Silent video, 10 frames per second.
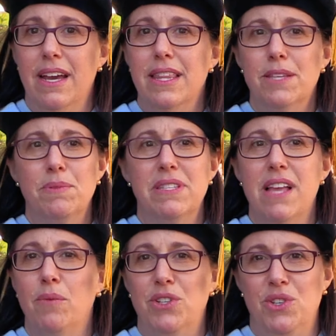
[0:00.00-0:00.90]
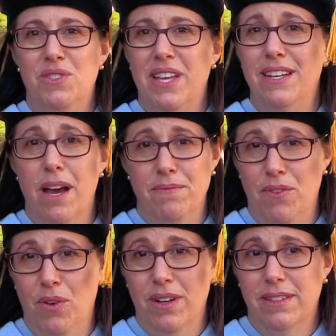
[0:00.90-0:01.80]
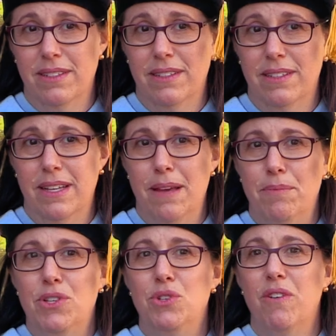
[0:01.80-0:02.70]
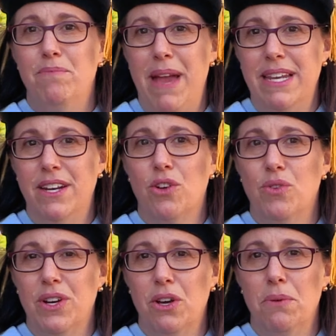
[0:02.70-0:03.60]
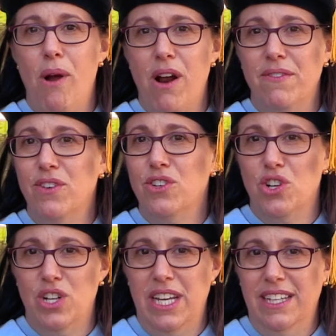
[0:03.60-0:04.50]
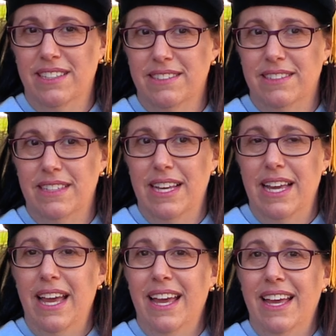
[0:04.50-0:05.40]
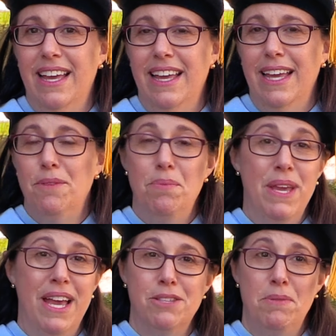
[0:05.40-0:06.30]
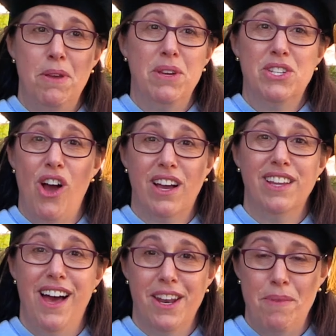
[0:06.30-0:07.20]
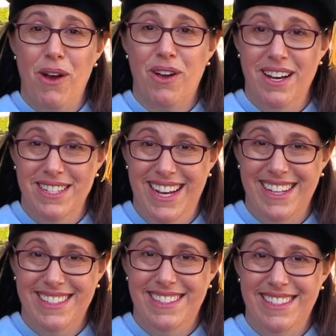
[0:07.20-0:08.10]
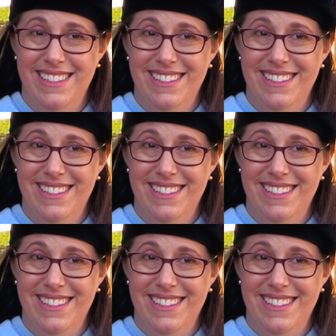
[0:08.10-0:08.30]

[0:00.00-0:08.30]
This was not what you signed up for, but you have made it a critical part of your journey. In P S P, we talk a lot about context.